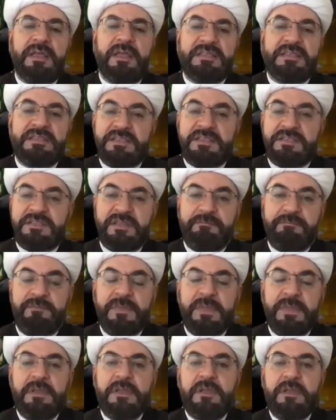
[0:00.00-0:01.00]
system,
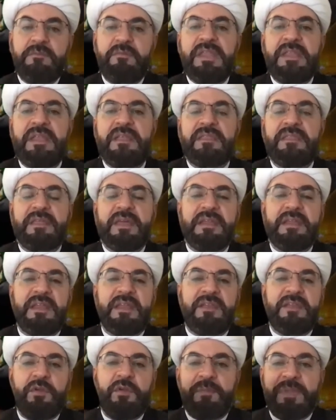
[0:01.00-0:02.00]
meaning that
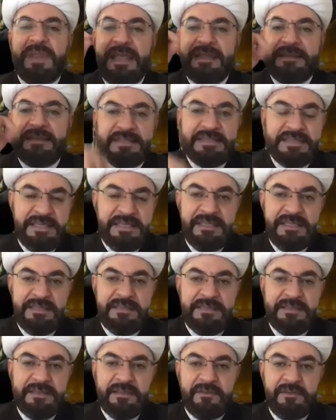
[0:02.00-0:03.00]
if you plant a
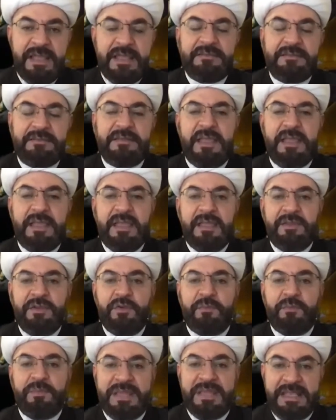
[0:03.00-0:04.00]
seed, right, and
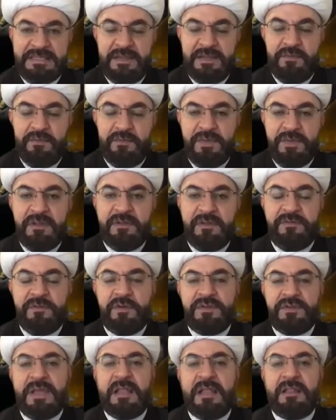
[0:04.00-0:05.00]
you place it within a
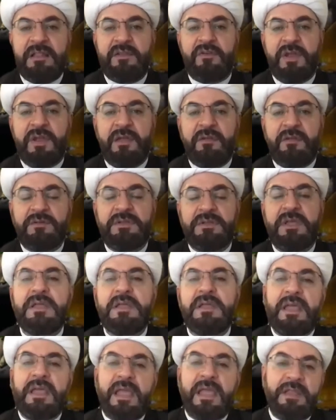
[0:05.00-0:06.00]
fertile ground
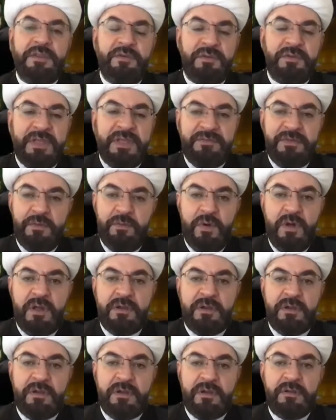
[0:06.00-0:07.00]
and you give it
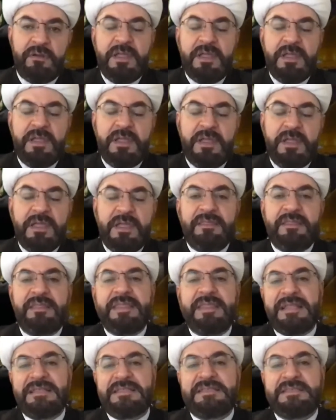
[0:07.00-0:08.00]
water, then that
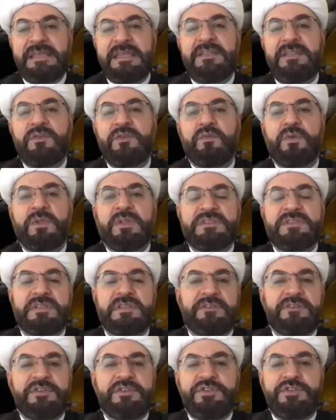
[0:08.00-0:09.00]
seed will
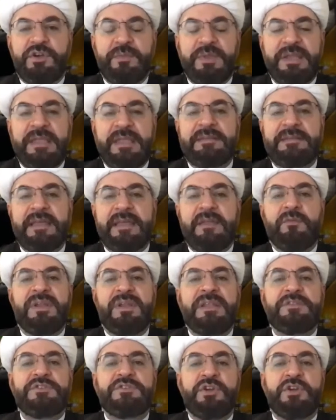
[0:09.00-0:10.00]
start to germinate. And
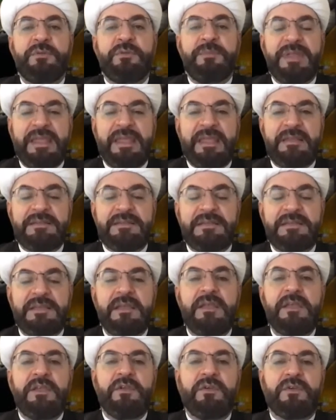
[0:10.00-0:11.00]
when it
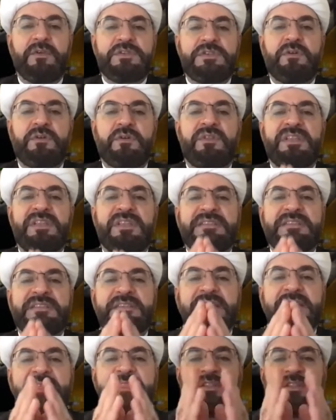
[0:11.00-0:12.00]
germinates, you'll slowly
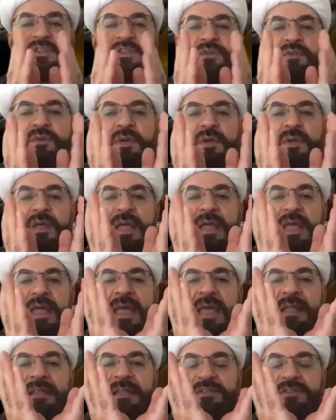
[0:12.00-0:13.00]
see the two
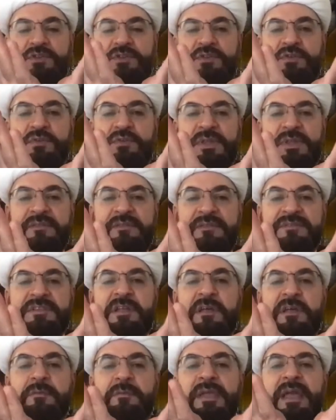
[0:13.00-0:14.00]
hands or two leaves
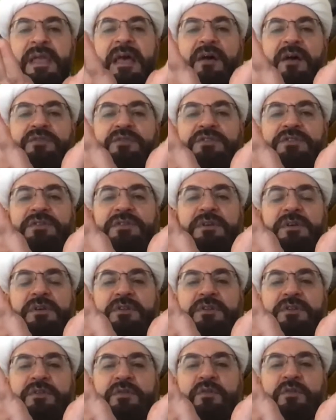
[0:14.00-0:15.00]
coming out
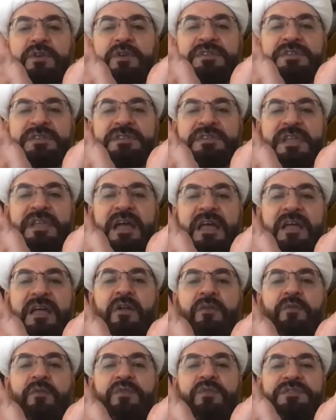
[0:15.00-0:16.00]
towards the sky,
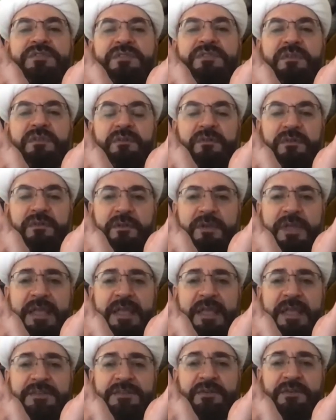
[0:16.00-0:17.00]
almost
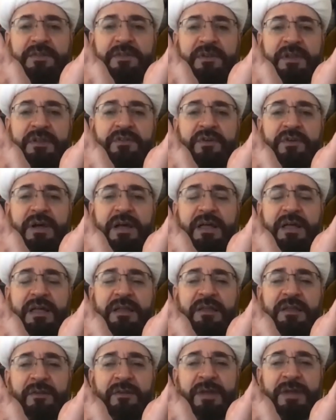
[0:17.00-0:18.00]
looking as though they're in dua
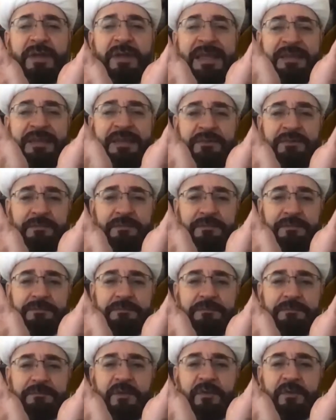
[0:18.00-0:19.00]
and
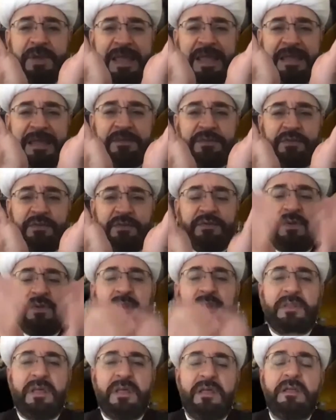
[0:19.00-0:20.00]
gratitude to
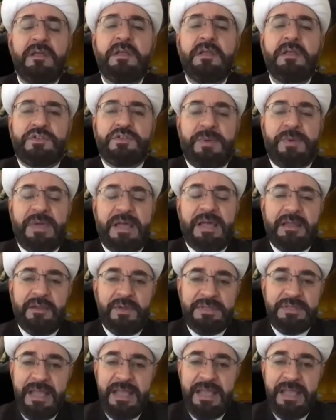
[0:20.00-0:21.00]
Allah
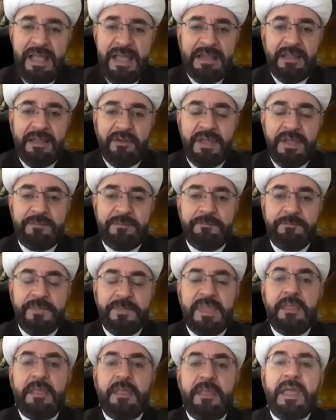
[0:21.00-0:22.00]
subhanahu wa ta'ala, right?
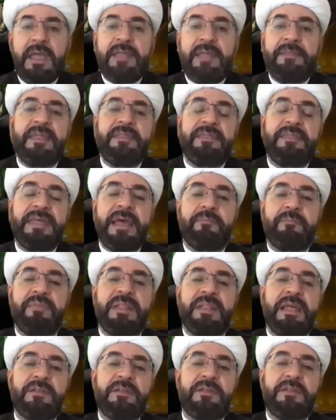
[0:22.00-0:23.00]
And then that
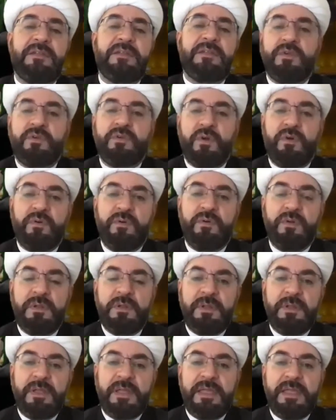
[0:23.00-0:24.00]
plant will grow
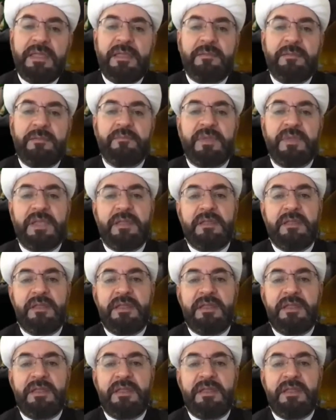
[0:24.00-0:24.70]
and